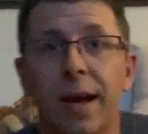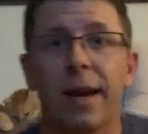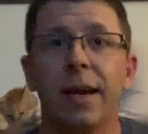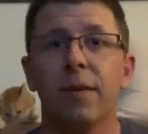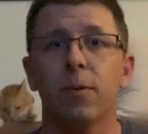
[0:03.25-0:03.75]

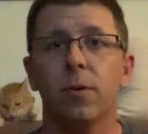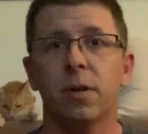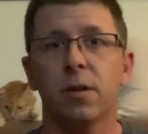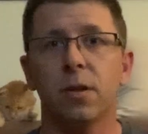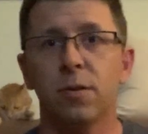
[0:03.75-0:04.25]
Hey everyone
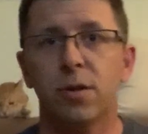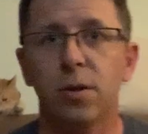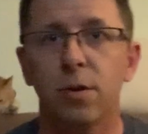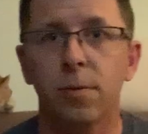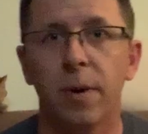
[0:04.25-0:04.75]
on
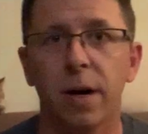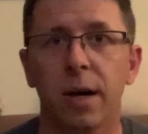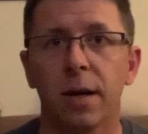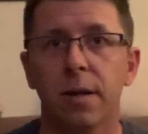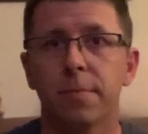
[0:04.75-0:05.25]
YouTube,
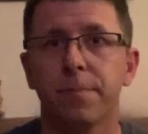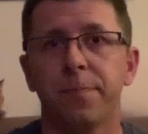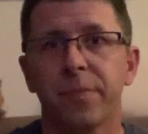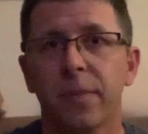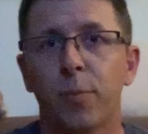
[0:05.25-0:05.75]

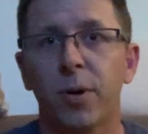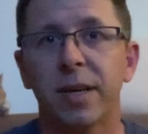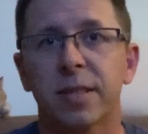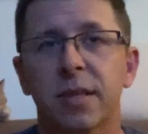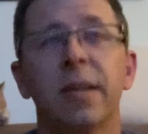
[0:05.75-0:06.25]
pretty
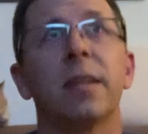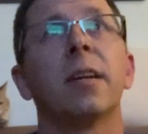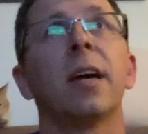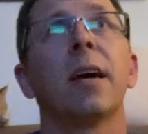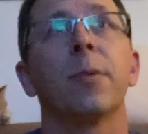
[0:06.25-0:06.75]
excited
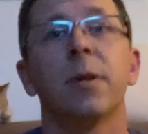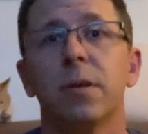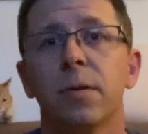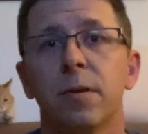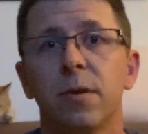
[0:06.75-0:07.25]
today. I'm going
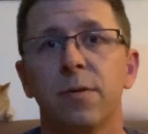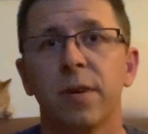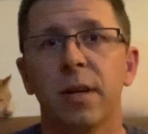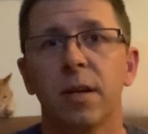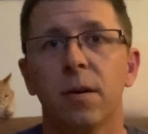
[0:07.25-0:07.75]
to do a new
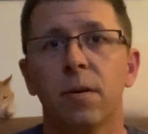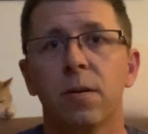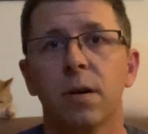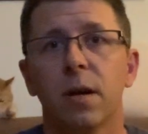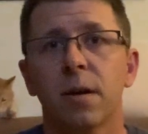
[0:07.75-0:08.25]

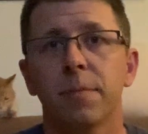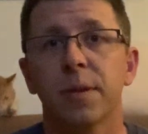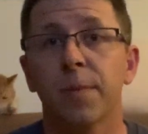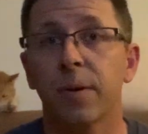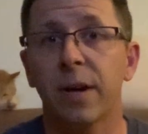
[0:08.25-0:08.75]
video,
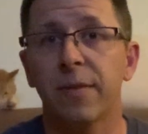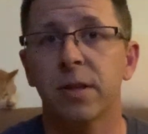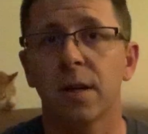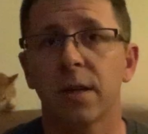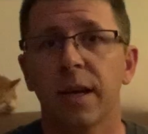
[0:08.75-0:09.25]
something we haven't
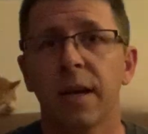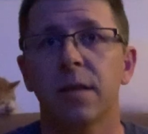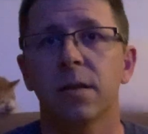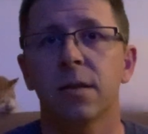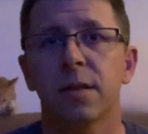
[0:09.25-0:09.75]
done
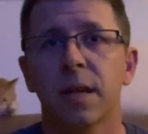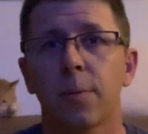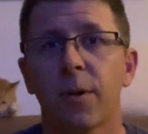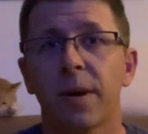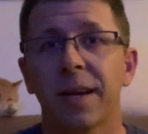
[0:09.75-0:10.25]
yet,
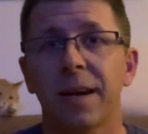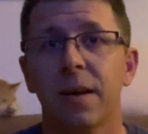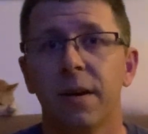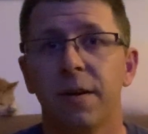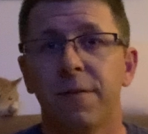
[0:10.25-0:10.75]
celebrating
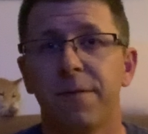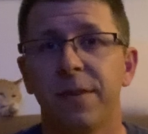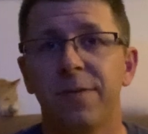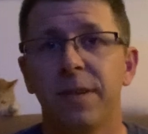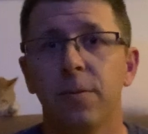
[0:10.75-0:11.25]

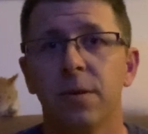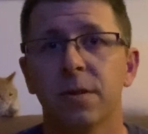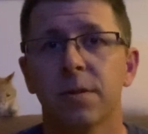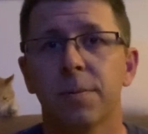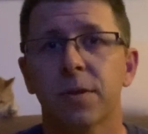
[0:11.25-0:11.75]

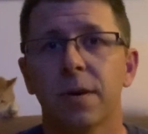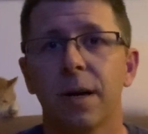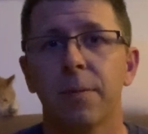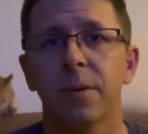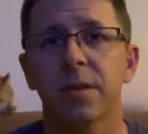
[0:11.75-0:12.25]
51
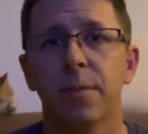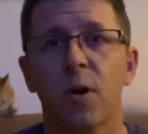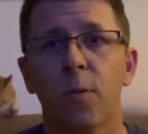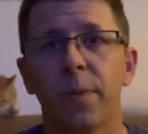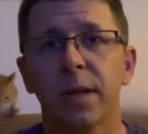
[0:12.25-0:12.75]
subscribers. I'm
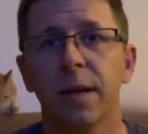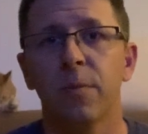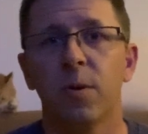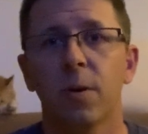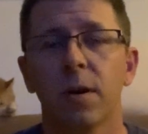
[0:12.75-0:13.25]
hoping to get
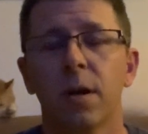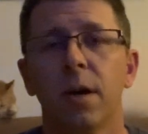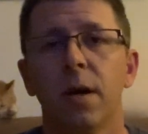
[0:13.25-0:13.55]
more.